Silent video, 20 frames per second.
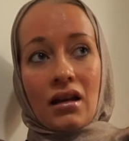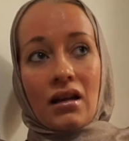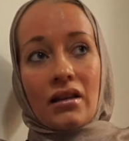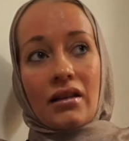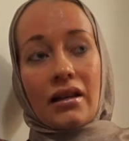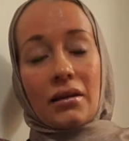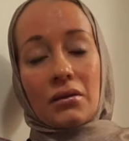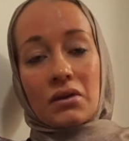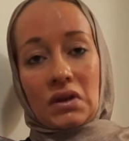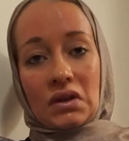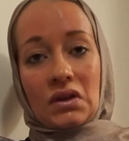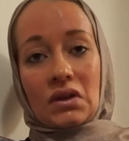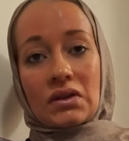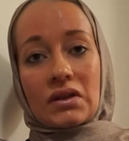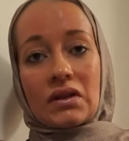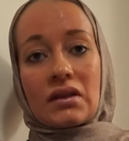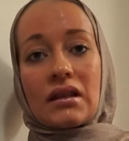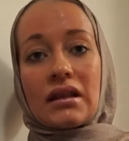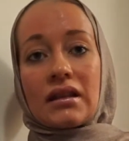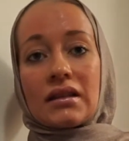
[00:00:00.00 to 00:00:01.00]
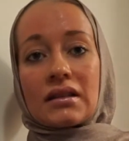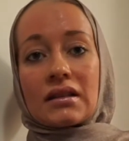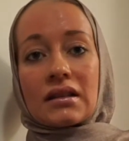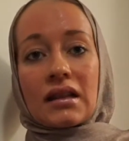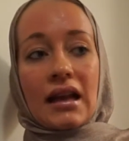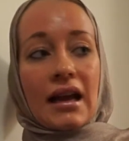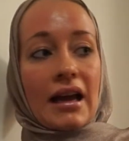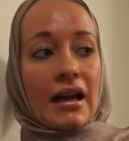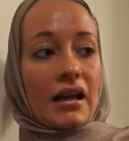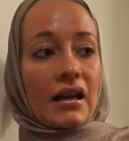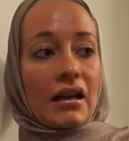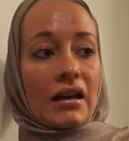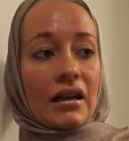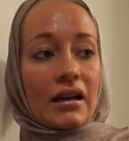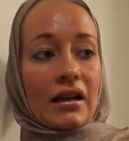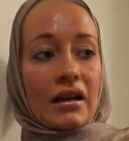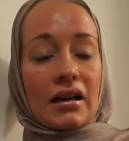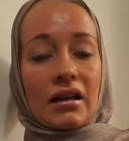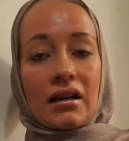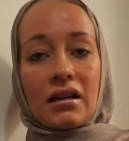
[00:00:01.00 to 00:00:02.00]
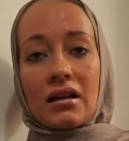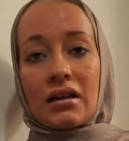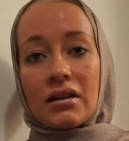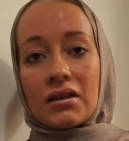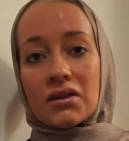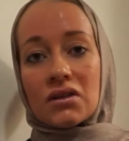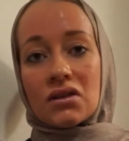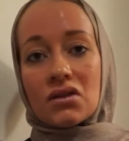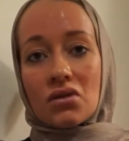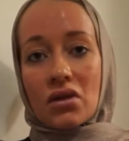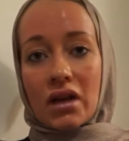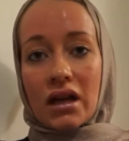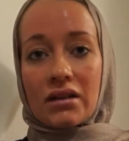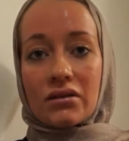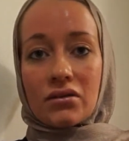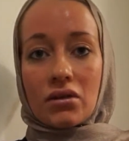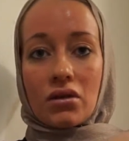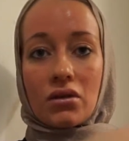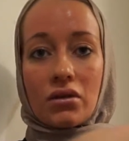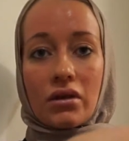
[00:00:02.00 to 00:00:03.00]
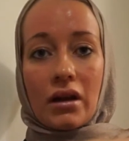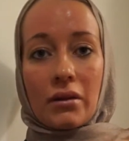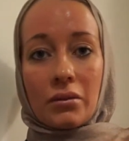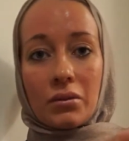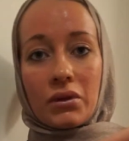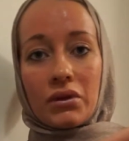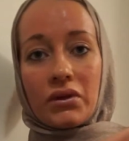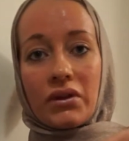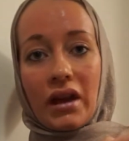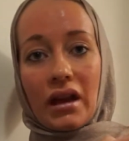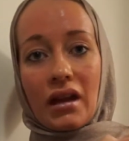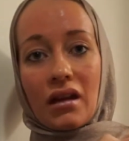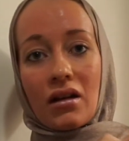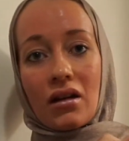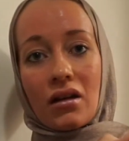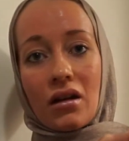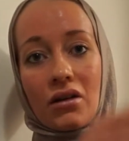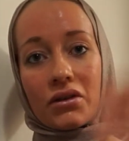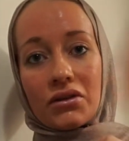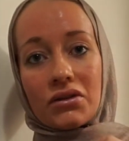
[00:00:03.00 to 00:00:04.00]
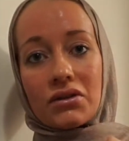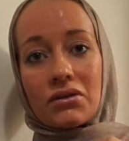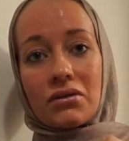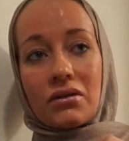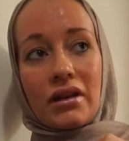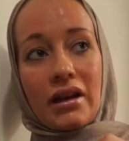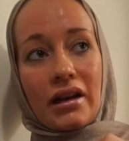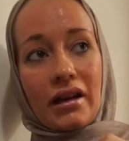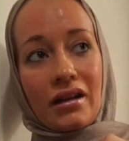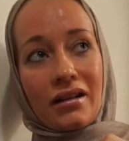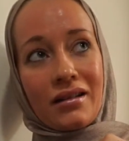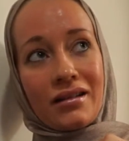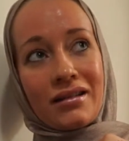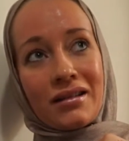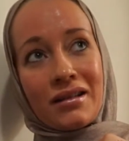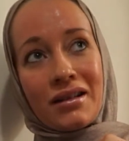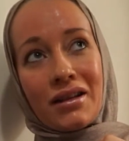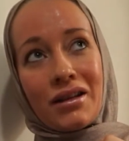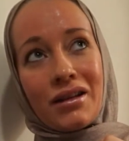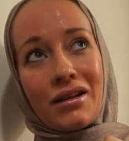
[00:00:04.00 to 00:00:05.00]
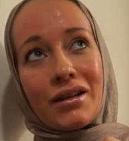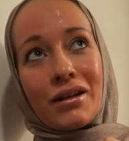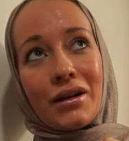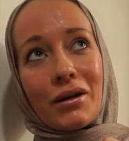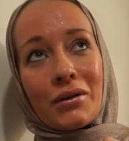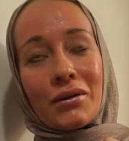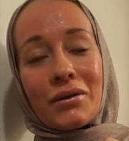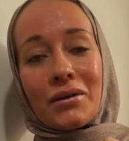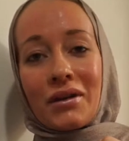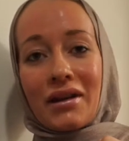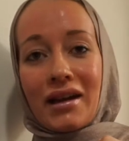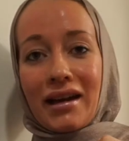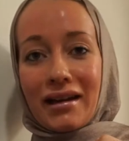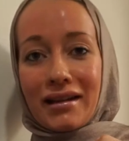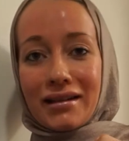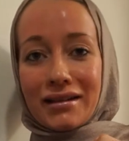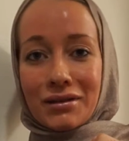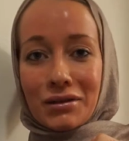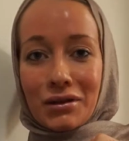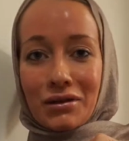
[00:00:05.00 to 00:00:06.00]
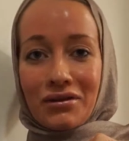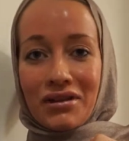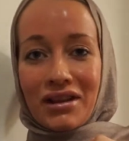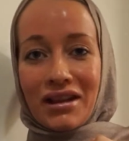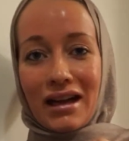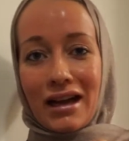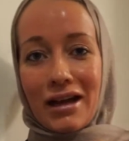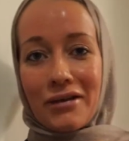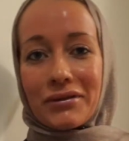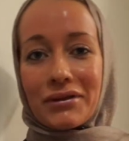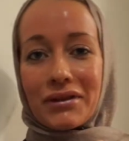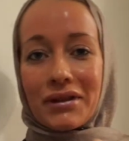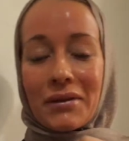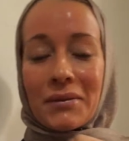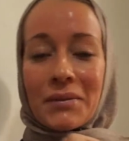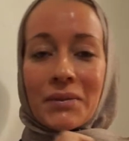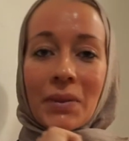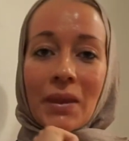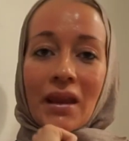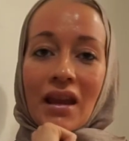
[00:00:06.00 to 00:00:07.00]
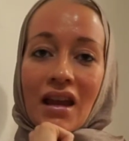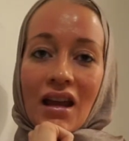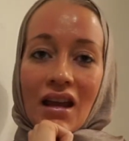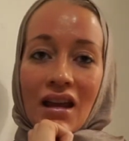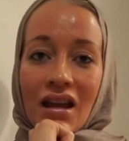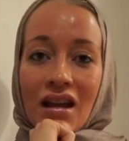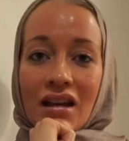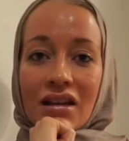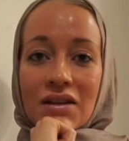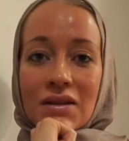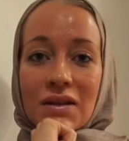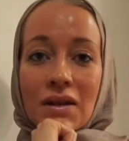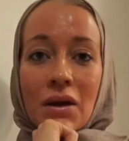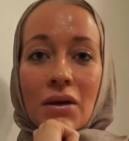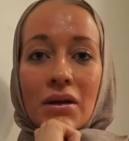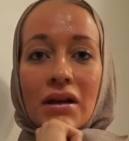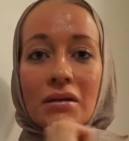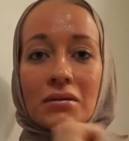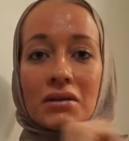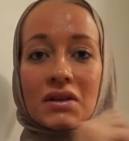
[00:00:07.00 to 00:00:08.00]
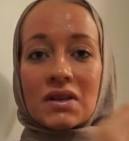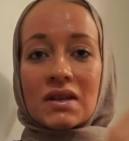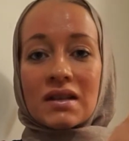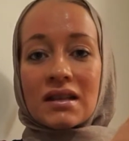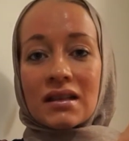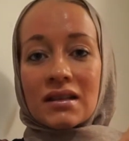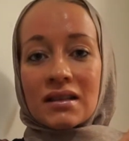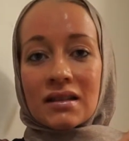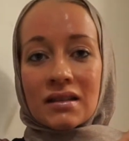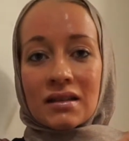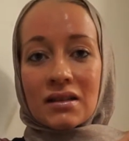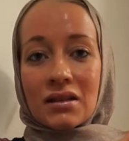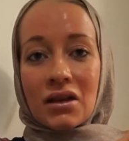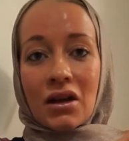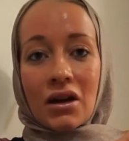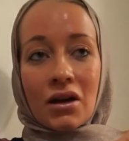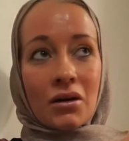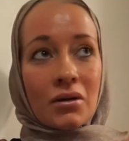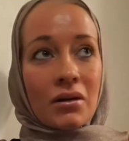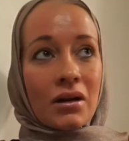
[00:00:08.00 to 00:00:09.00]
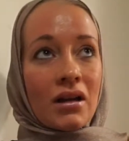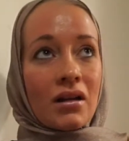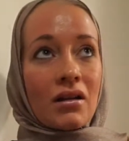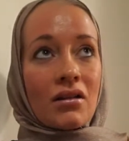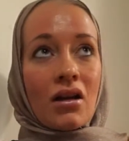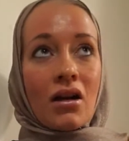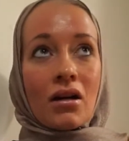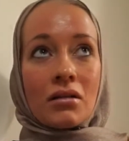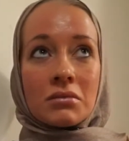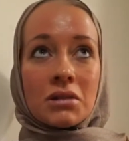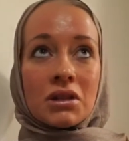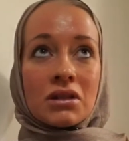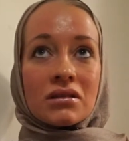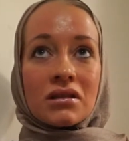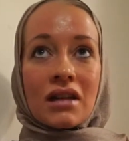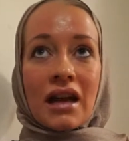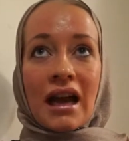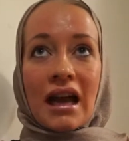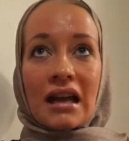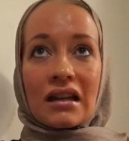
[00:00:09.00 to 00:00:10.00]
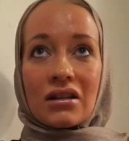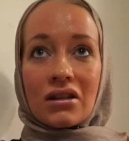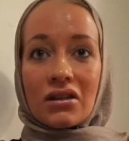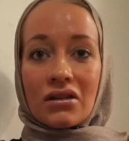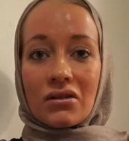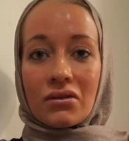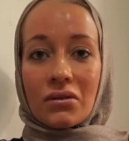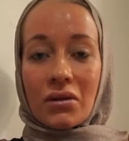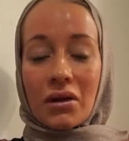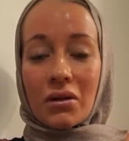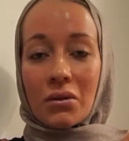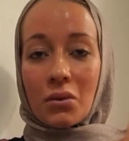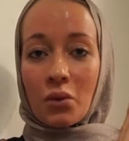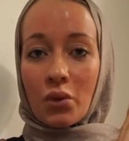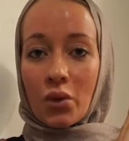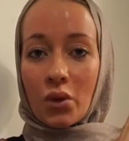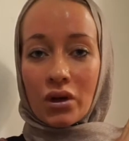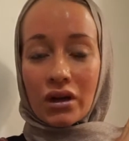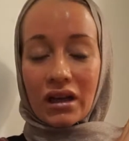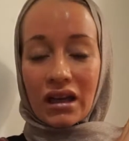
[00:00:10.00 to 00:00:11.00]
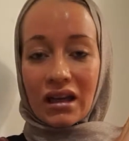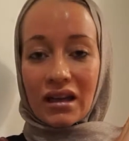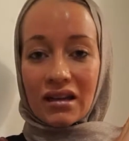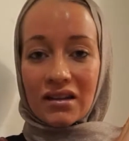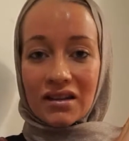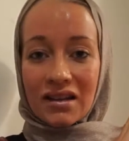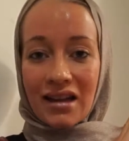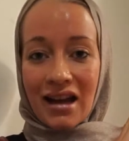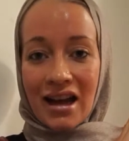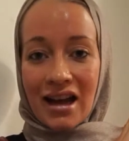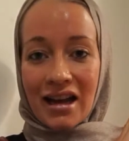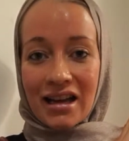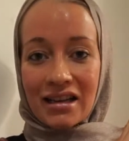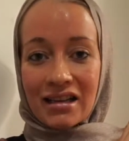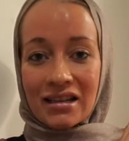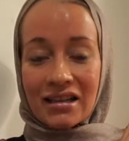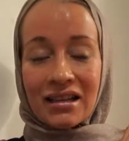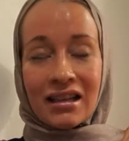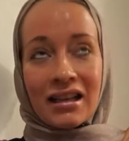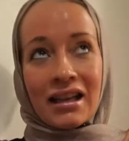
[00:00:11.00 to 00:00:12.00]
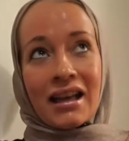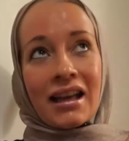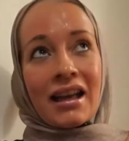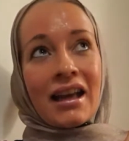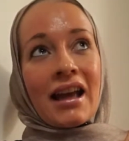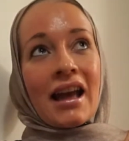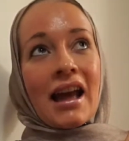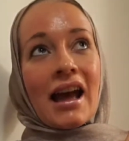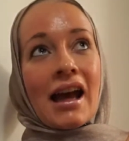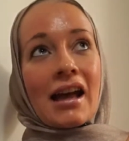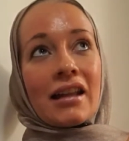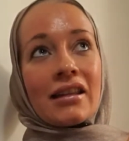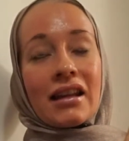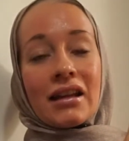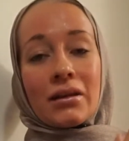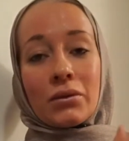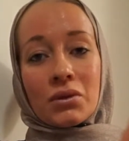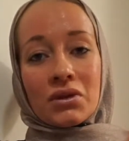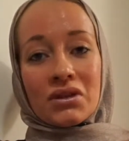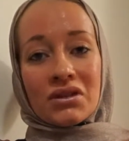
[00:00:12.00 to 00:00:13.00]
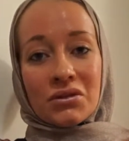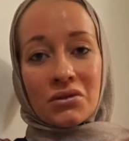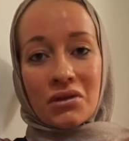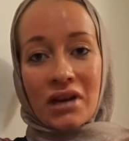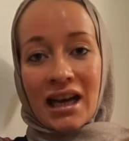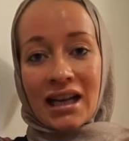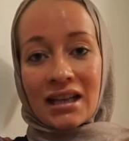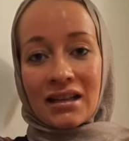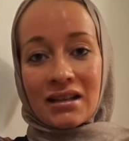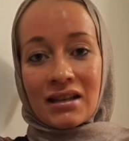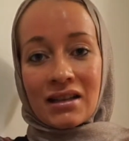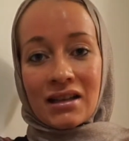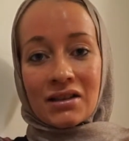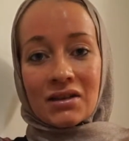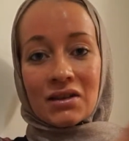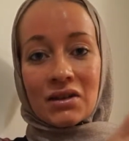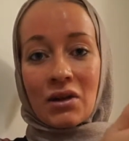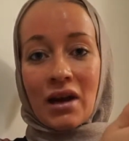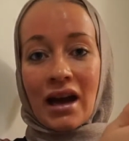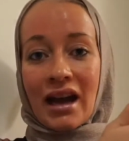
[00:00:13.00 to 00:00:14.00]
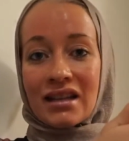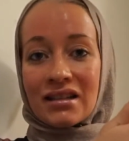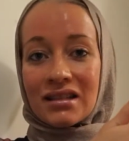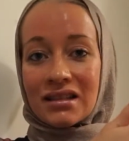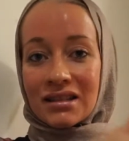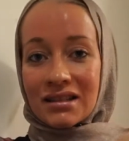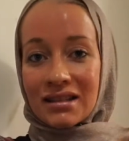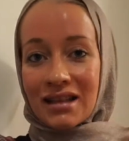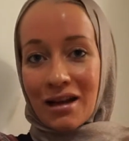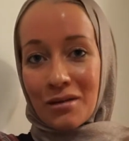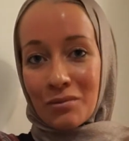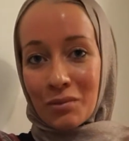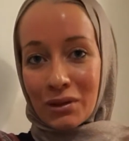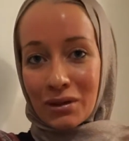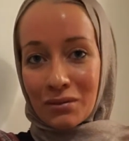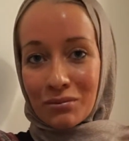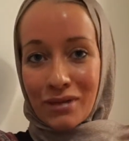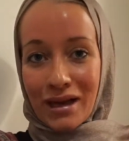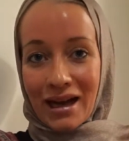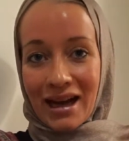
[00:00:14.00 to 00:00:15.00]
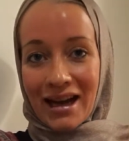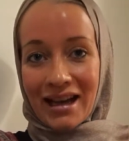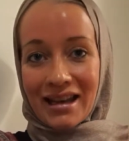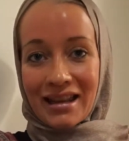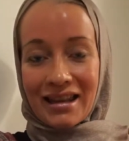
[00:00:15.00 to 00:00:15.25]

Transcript: there was also this like straight road that would take cars to the sort of the left. So there was this, common kind of walking sign, and it was red. So I stopped by